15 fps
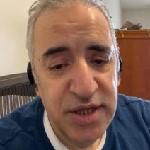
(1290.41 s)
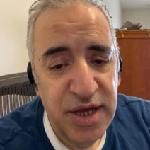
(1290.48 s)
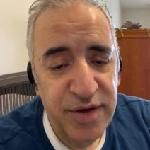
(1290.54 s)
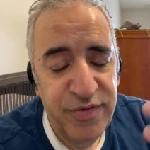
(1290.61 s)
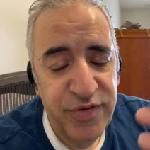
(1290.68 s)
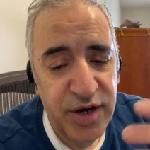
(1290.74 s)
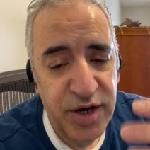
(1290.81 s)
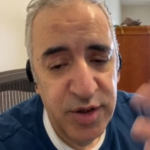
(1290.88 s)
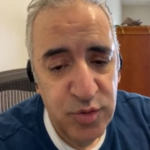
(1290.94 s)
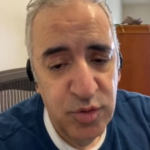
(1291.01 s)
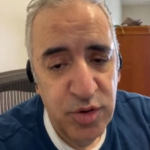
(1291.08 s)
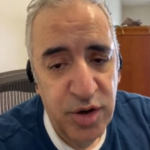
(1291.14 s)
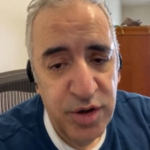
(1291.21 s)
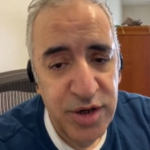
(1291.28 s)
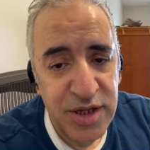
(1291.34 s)
I figured to
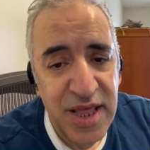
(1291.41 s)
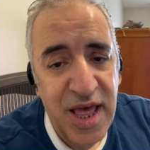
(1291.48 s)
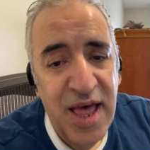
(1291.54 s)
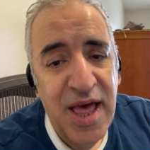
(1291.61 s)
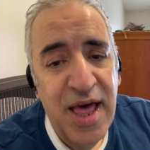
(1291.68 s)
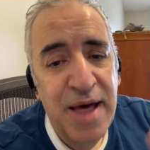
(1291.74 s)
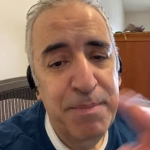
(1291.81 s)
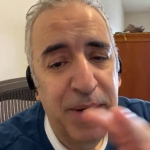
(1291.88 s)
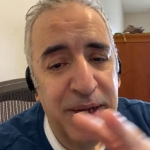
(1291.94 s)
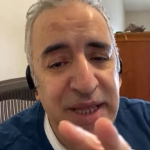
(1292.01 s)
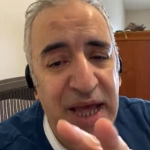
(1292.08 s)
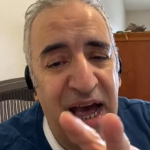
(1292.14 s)
learn it, but